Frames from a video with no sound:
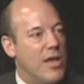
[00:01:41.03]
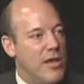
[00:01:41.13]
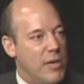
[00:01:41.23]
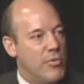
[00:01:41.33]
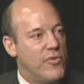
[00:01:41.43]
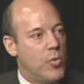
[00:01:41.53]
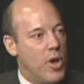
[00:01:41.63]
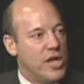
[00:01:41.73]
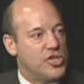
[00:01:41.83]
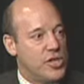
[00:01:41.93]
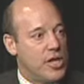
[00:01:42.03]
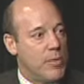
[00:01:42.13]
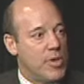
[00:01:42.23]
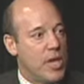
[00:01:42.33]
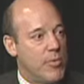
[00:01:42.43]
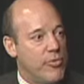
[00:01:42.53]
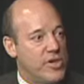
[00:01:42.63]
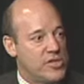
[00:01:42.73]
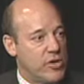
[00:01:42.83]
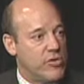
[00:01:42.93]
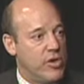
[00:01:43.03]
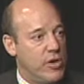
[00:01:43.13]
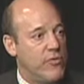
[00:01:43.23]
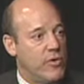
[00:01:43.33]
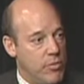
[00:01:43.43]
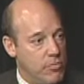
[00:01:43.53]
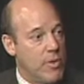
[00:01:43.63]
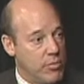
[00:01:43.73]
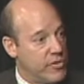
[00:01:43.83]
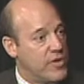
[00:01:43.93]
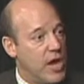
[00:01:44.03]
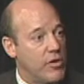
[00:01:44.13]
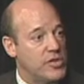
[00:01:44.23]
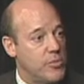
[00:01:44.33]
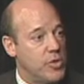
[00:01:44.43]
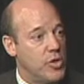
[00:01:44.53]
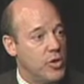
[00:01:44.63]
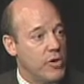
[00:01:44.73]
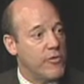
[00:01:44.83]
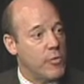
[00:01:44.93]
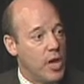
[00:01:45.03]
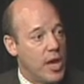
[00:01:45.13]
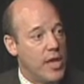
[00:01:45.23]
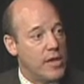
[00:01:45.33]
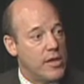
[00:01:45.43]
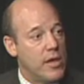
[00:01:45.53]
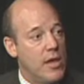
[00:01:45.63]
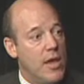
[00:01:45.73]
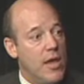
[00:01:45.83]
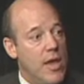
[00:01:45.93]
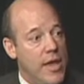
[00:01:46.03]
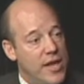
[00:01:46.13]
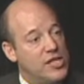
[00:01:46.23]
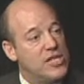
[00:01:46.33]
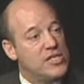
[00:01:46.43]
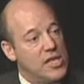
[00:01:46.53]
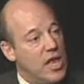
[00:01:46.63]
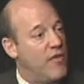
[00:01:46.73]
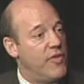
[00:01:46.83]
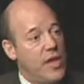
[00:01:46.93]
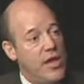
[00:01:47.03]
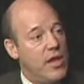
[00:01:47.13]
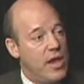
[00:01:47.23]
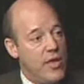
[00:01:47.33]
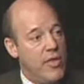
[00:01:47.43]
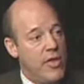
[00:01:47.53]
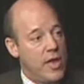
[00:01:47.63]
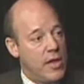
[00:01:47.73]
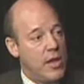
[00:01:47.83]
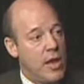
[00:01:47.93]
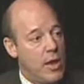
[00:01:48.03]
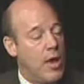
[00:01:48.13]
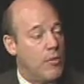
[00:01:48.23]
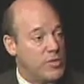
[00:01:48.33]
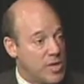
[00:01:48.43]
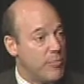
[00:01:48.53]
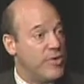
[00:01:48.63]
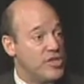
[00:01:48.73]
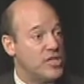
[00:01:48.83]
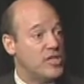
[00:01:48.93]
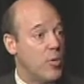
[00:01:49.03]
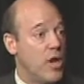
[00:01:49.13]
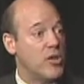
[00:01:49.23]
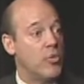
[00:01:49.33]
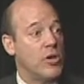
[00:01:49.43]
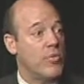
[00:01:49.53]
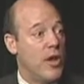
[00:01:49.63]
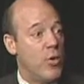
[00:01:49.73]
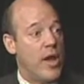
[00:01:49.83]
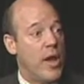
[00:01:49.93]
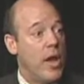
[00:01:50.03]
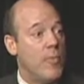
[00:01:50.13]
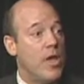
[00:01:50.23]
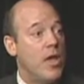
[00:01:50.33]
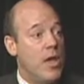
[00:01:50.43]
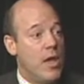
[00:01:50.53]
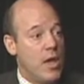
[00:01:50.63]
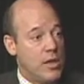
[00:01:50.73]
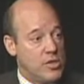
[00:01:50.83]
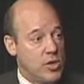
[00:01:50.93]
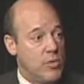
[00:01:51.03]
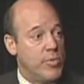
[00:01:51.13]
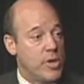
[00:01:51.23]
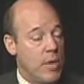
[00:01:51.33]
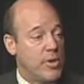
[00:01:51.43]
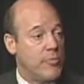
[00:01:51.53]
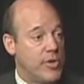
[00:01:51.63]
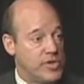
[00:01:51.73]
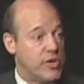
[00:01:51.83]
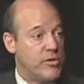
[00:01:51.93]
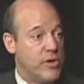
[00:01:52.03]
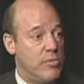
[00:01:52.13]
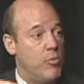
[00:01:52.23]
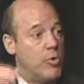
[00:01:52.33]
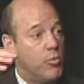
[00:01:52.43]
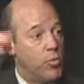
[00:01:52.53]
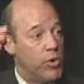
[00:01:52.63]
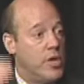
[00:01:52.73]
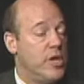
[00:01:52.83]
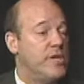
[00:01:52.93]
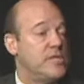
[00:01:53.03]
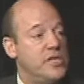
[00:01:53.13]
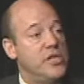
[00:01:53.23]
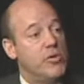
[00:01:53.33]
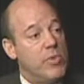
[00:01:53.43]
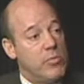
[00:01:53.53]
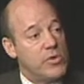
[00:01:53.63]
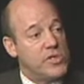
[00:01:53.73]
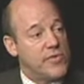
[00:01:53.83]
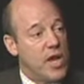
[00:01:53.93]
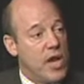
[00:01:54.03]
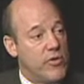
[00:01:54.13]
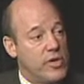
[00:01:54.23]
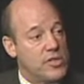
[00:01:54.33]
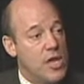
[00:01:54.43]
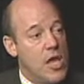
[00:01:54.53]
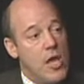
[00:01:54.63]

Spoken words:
And I moved to Washington. I became a press secretary for a member of Congress from New York, from Long Island. And I just loved it. And then I was ambitious. I wanted to work my way up. And I started becoming a press secretary to more and more senior members of Congress.